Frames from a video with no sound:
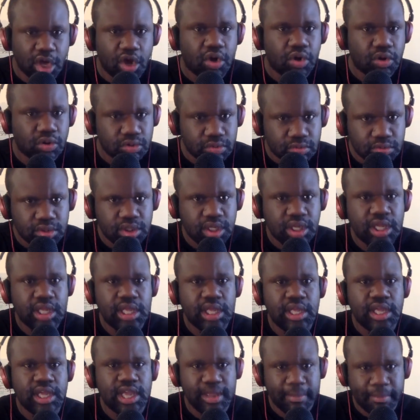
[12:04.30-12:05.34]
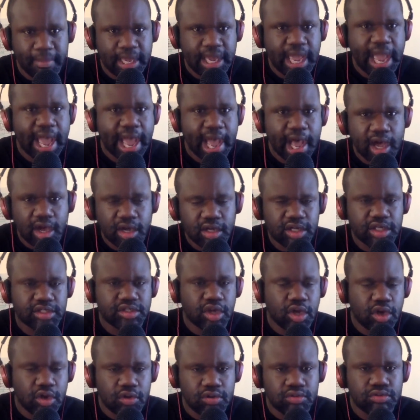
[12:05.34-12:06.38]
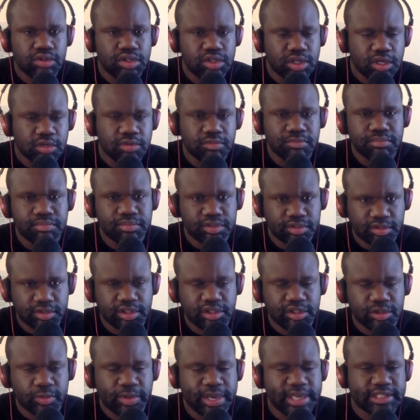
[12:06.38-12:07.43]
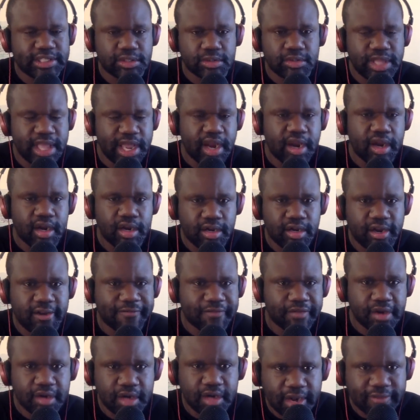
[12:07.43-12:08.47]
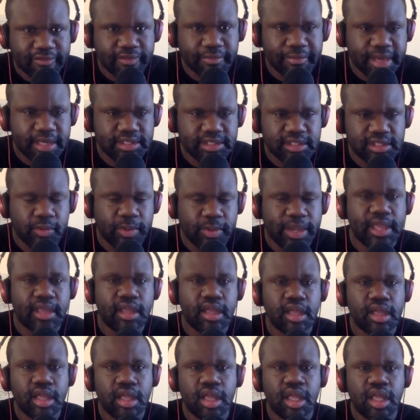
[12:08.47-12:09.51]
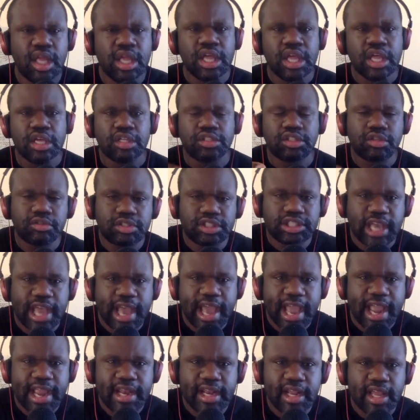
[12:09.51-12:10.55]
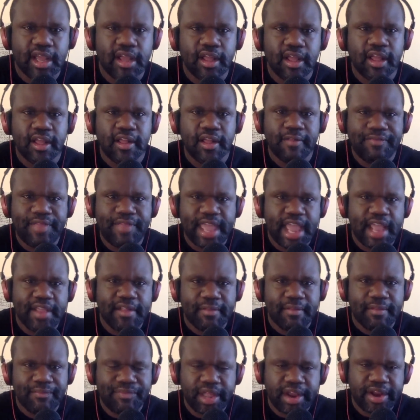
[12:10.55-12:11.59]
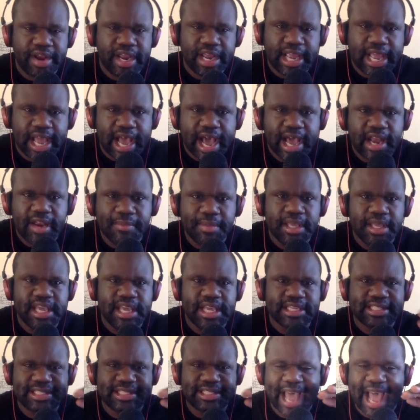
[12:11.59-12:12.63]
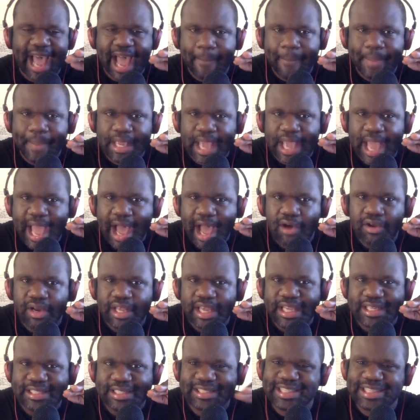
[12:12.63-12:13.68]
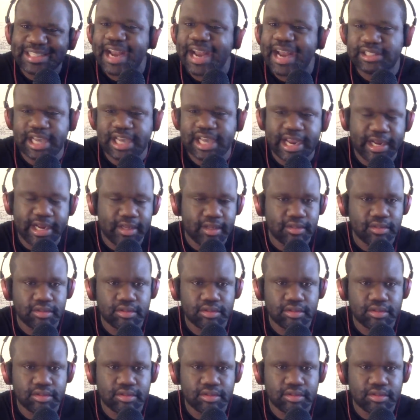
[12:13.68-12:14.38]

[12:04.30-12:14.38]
own in Macau and its own, you know, situation there, different governments in a way. So China, they their economy is topping out inside of China.